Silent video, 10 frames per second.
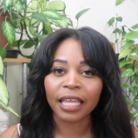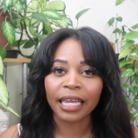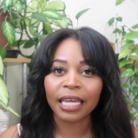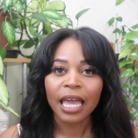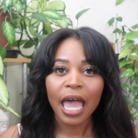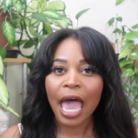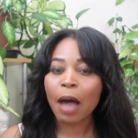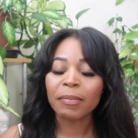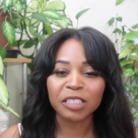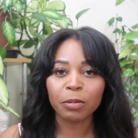Like,
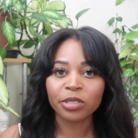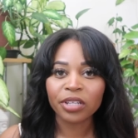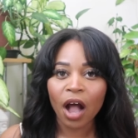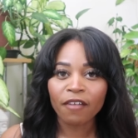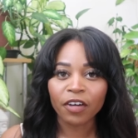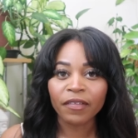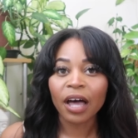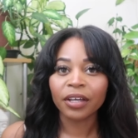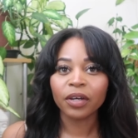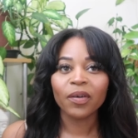how am I supposed to offer
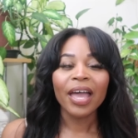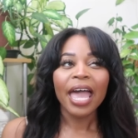value?